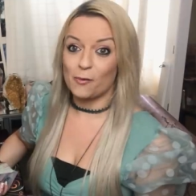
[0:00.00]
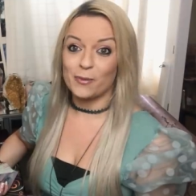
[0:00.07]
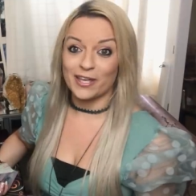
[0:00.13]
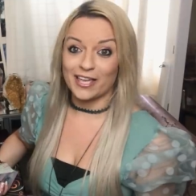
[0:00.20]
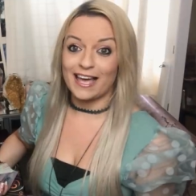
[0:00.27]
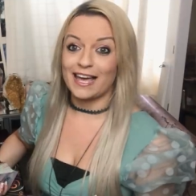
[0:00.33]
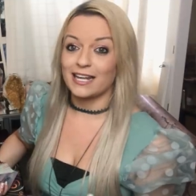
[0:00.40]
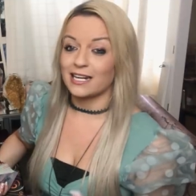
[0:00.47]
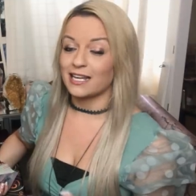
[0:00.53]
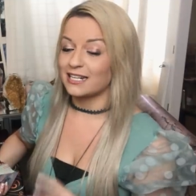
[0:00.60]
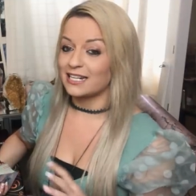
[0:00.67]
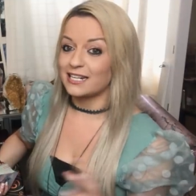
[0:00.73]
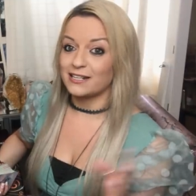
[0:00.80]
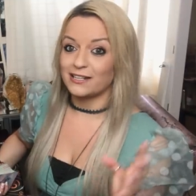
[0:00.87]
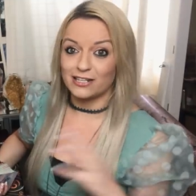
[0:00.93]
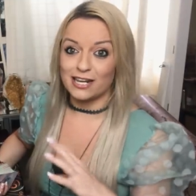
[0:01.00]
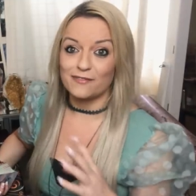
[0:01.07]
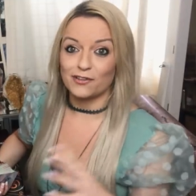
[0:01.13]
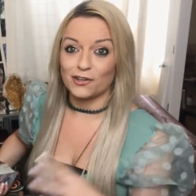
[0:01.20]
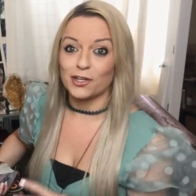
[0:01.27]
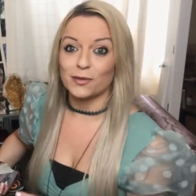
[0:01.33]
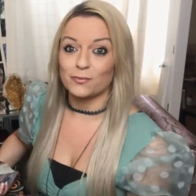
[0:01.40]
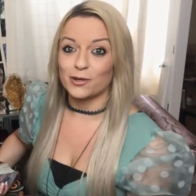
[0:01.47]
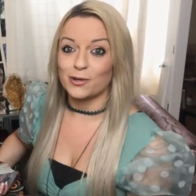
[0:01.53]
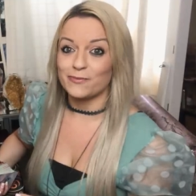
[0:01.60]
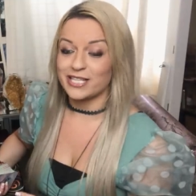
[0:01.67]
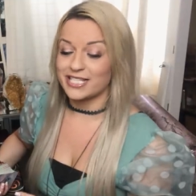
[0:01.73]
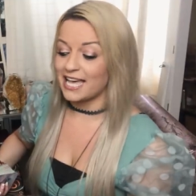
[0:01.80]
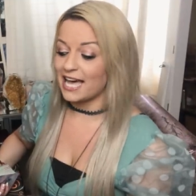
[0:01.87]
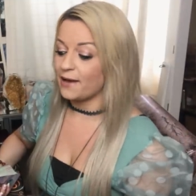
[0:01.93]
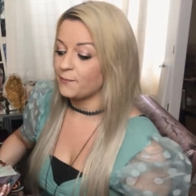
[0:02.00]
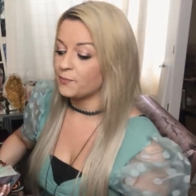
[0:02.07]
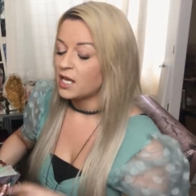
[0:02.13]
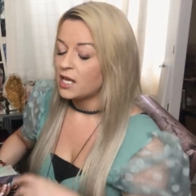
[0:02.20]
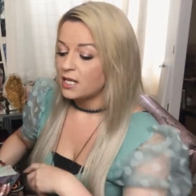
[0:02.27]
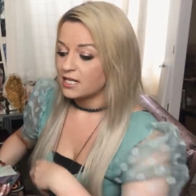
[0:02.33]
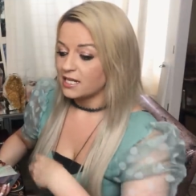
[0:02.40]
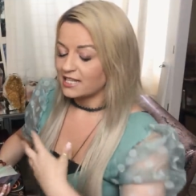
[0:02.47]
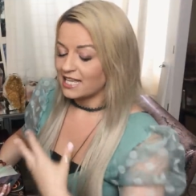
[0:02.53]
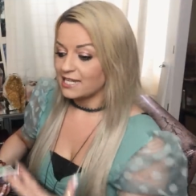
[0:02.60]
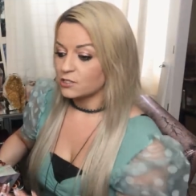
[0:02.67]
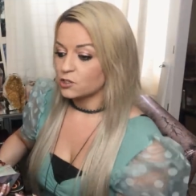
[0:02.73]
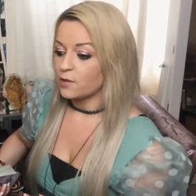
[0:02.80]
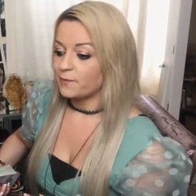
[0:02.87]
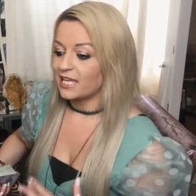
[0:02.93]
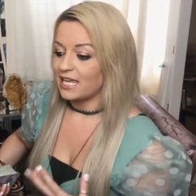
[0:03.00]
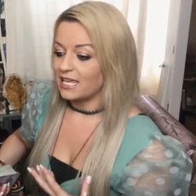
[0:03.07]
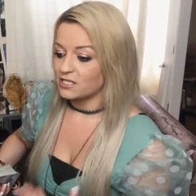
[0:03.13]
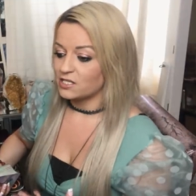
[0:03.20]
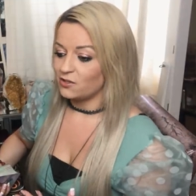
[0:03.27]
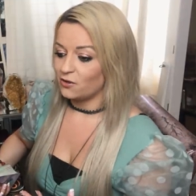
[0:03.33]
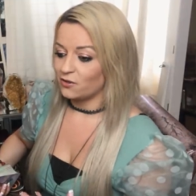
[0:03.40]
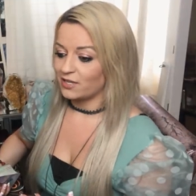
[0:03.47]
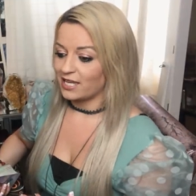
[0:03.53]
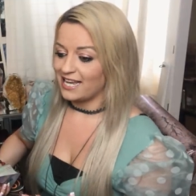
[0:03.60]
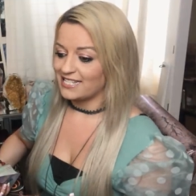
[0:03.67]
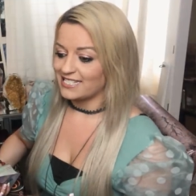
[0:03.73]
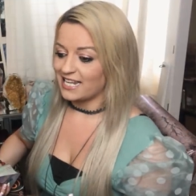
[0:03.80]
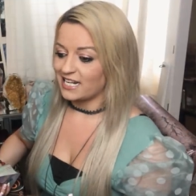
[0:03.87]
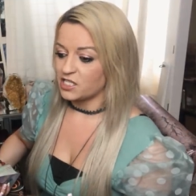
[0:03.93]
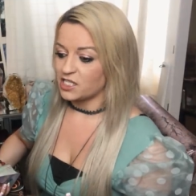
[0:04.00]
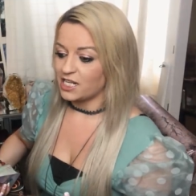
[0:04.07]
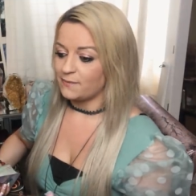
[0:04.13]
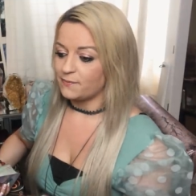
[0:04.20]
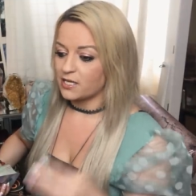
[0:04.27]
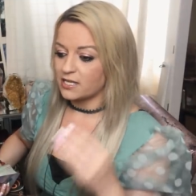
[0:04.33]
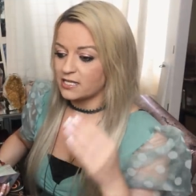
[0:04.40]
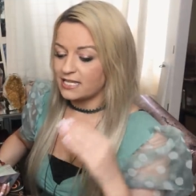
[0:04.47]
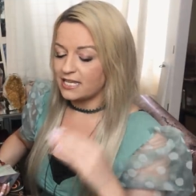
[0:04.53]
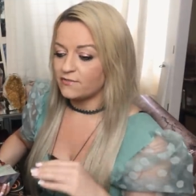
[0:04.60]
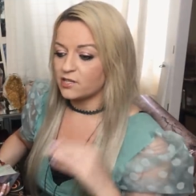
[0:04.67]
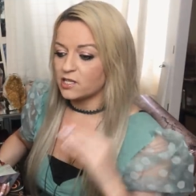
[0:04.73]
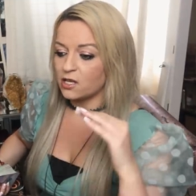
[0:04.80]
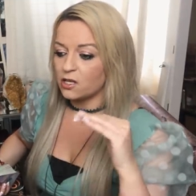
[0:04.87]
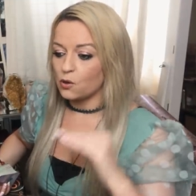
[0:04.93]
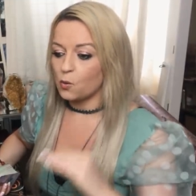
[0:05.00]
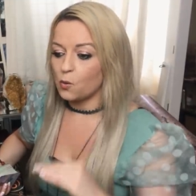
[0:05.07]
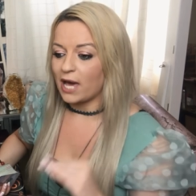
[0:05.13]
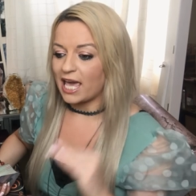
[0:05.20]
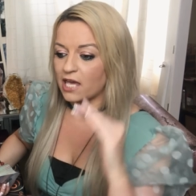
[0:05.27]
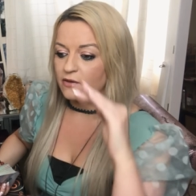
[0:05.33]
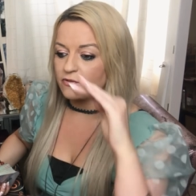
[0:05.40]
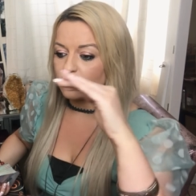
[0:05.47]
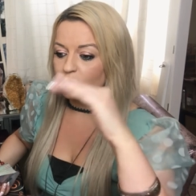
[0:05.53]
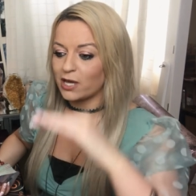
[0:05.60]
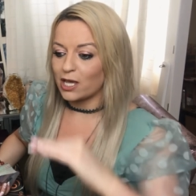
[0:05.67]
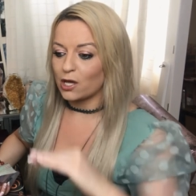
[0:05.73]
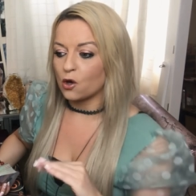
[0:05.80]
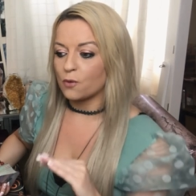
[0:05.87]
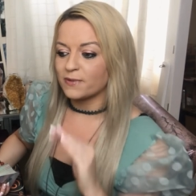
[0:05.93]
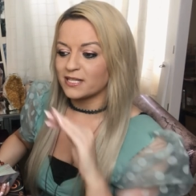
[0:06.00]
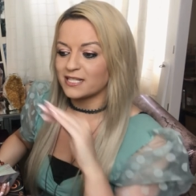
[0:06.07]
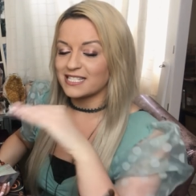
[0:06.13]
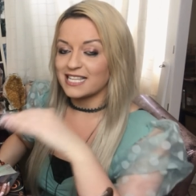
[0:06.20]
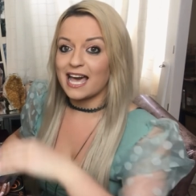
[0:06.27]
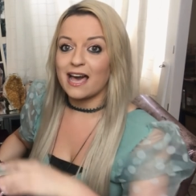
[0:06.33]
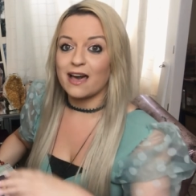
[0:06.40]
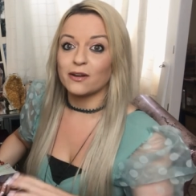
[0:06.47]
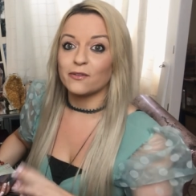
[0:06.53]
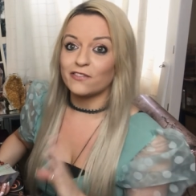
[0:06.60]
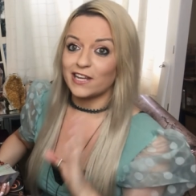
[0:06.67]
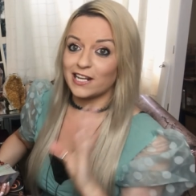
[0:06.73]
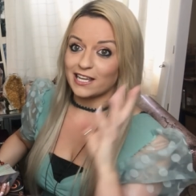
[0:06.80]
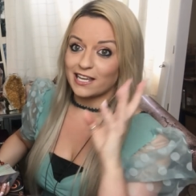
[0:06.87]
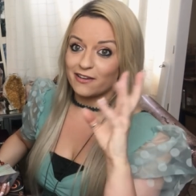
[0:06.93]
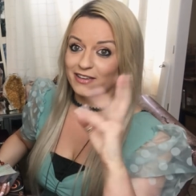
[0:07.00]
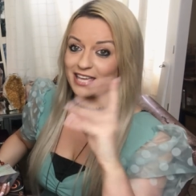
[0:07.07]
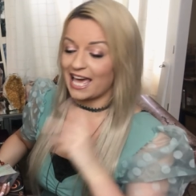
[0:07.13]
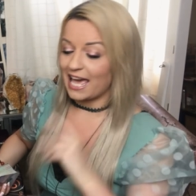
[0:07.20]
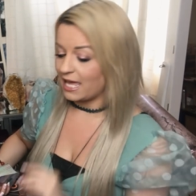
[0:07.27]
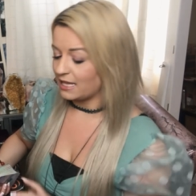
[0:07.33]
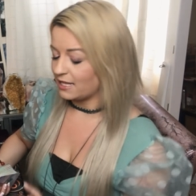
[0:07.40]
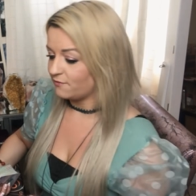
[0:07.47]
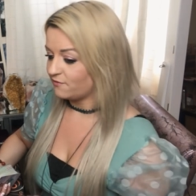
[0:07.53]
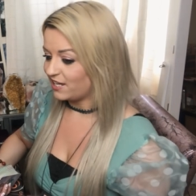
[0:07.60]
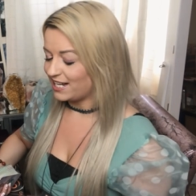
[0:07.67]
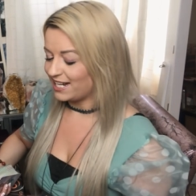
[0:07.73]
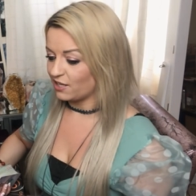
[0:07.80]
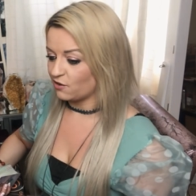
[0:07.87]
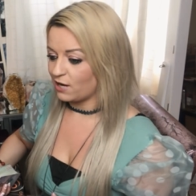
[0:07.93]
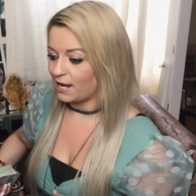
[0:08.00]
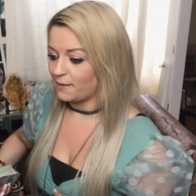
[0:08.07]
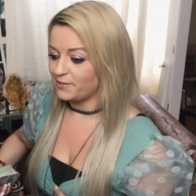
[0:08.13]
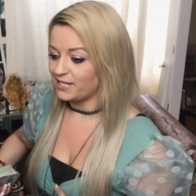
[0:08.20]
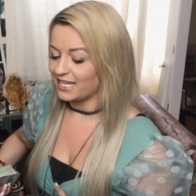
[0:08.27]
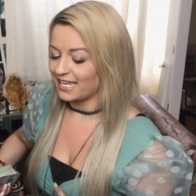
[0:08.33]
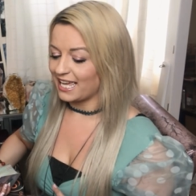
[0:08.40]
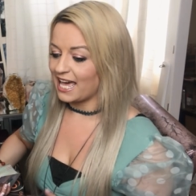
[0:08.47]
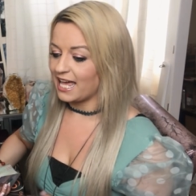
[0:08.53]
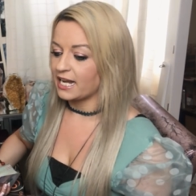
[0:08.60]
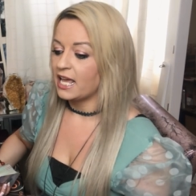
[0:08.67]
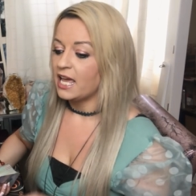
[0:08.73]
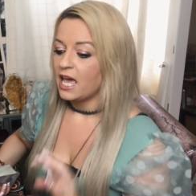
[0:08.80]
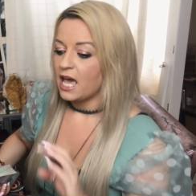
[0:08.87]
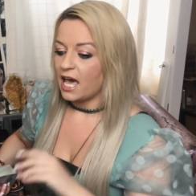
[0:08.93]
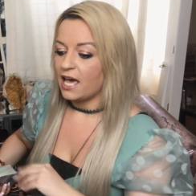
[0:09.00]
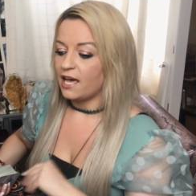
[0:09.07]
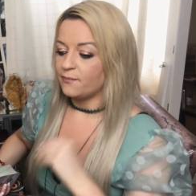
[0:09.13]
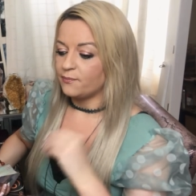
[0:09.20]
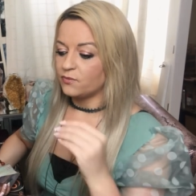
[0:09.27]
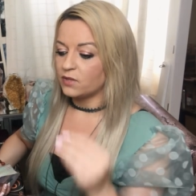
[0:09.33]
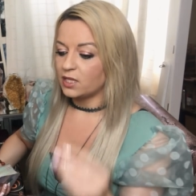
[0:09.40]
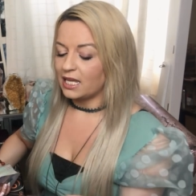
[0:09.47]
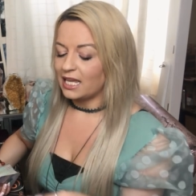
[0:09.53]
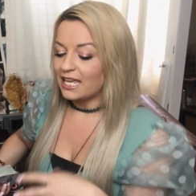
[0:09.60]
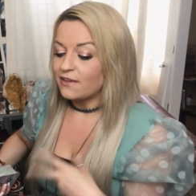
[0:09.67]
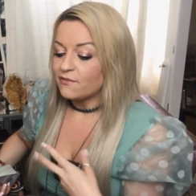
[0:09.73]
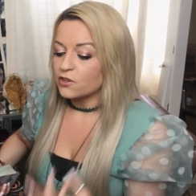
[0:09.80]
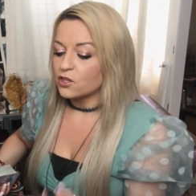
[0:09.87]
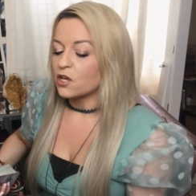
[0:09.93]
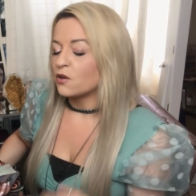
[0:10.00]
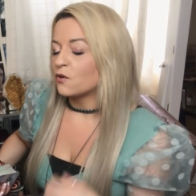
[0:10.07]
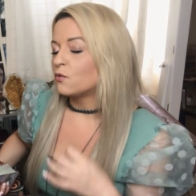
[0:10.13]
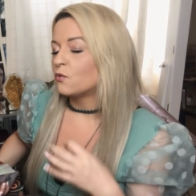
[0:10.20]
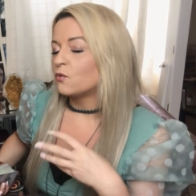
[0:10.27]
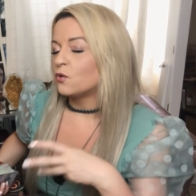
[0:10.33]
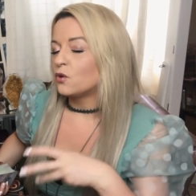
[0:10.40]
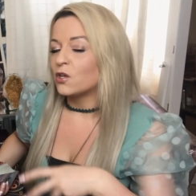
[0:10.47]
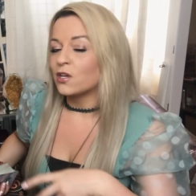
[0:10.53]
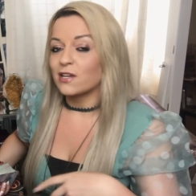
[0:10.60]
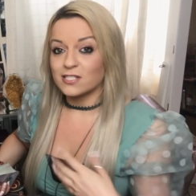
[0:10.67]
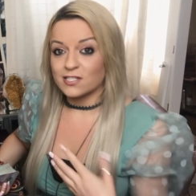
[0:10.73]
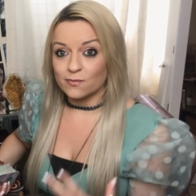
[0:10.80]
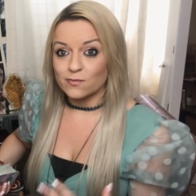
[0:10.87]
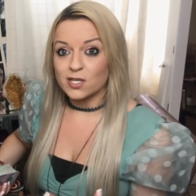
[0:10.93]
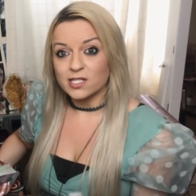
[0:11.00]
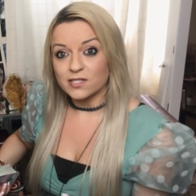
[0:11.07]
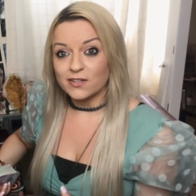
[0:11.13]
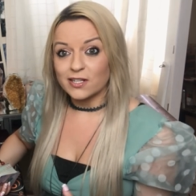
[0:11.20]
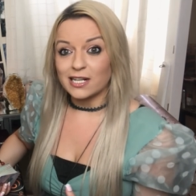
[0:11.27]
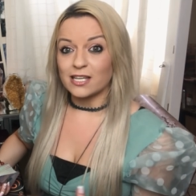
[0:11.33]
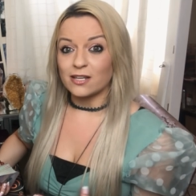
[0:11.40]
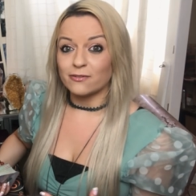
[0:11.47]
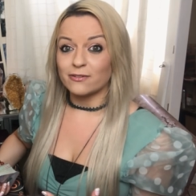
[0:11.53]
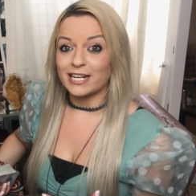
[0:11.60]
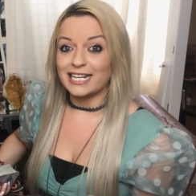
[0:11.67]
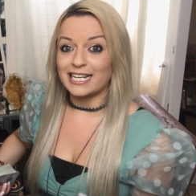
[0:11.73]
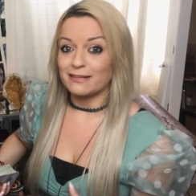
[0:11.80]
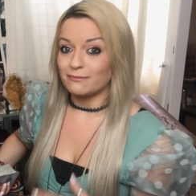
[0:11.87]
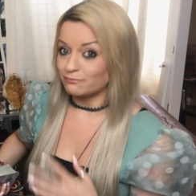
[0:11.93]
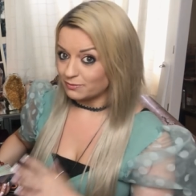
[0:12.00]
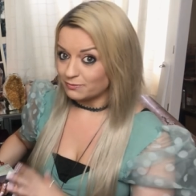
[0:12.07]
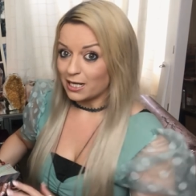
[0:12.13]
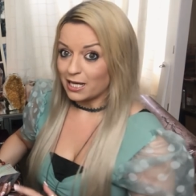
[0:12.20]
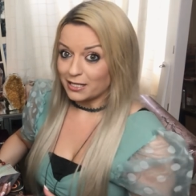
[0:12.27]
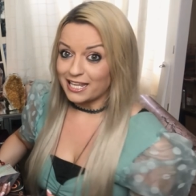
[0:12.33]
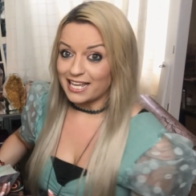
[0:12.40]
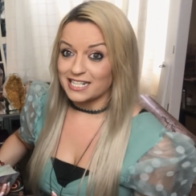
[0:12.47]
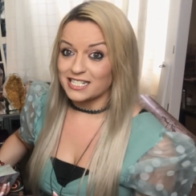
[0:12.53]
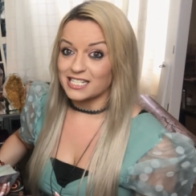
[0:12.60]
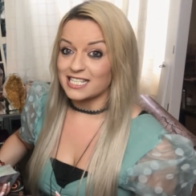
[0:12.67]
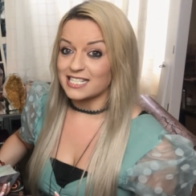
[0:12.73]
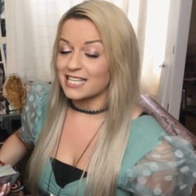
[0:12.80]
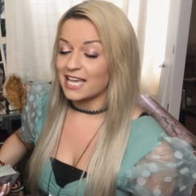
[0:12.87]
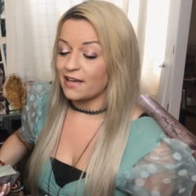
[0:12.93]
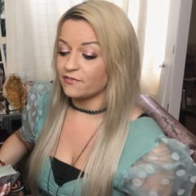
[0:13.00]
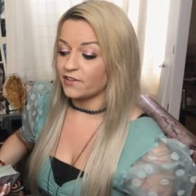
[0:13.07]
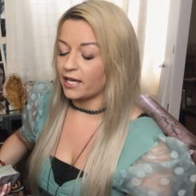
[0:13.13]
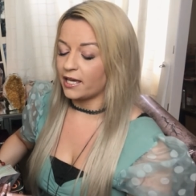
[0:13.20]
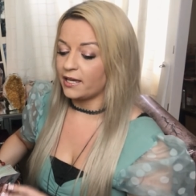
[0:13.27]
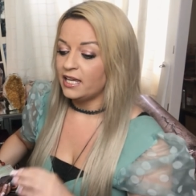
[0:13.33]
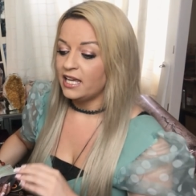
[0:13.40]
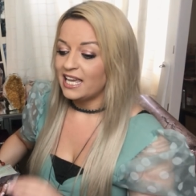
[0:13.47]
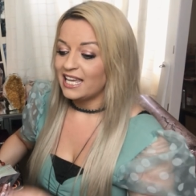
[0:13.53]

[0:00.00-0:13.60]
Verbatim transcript: up again, and you're never going to bring me down. Now that's coming into your guys' energy because even though you're wavering up and down and feeling okay and then feeling crappy again, um, even though you can sometimes feel like you're really at the end of your tether,